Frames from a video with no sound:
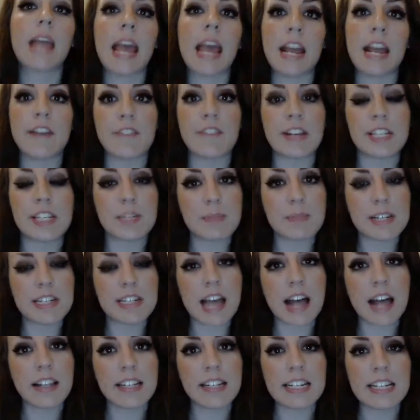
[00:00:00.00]
A-Fest
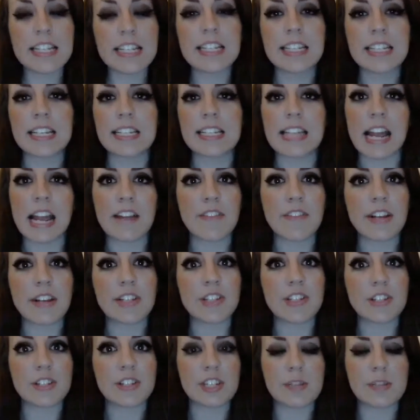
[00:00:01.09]
mentality, since
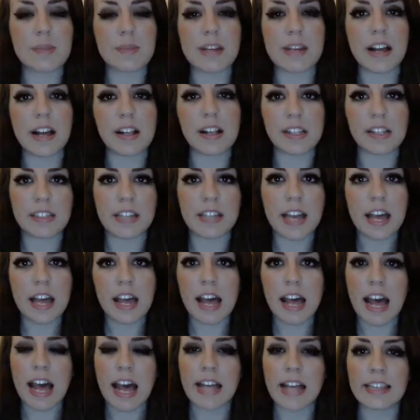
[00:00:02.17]
A-Fest used to be held
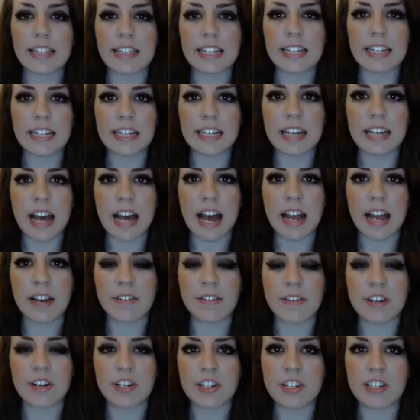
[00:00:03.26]
at the Hyatt
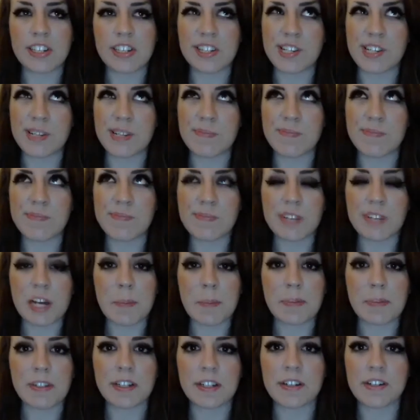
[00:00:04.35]
Regency a
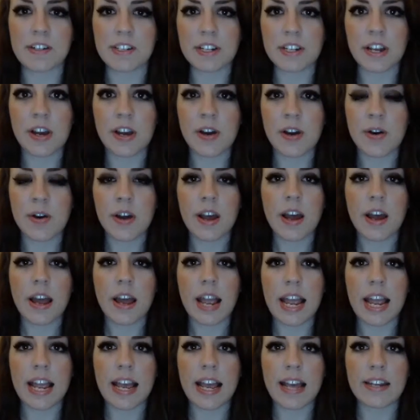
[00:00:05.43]
couple years ago,
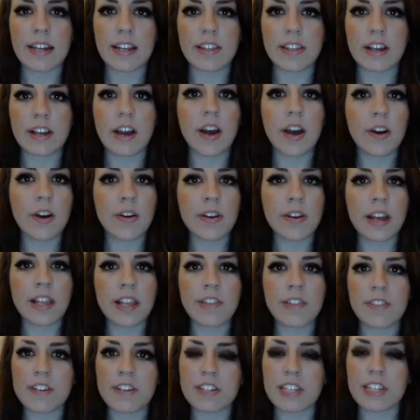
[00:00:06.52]
and I thought, oh, okay, the
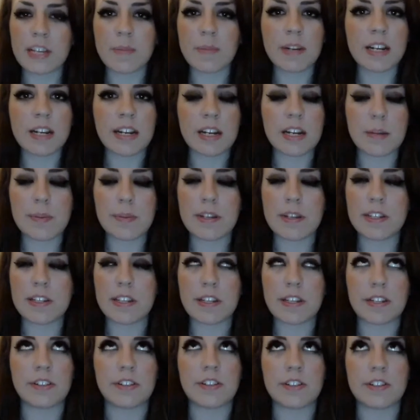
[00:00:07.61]
first thing I'm going to hit up is the
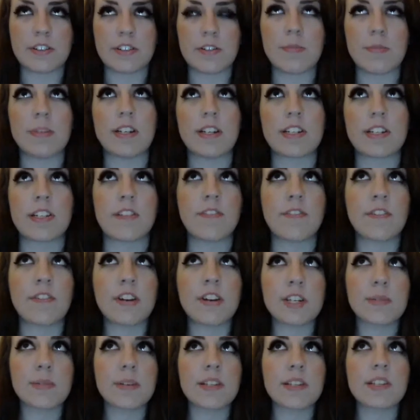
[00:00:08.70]
dealer's room. That is the
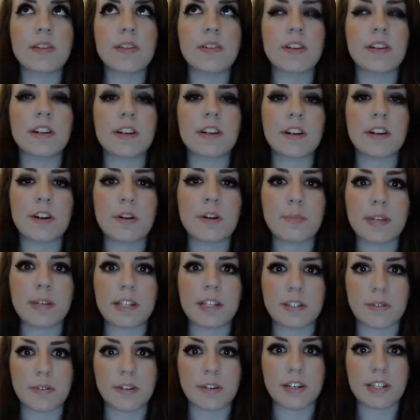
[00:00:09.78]
first place I want to go
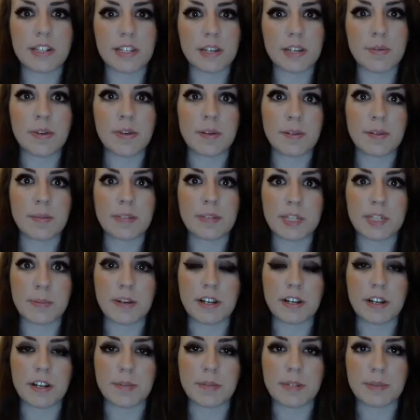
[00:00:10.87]
because I want to see what I'm going to be
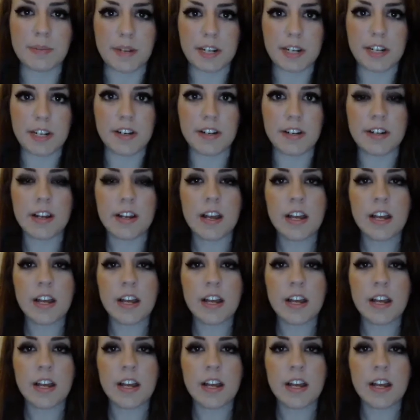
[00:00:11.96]
spending all my money on.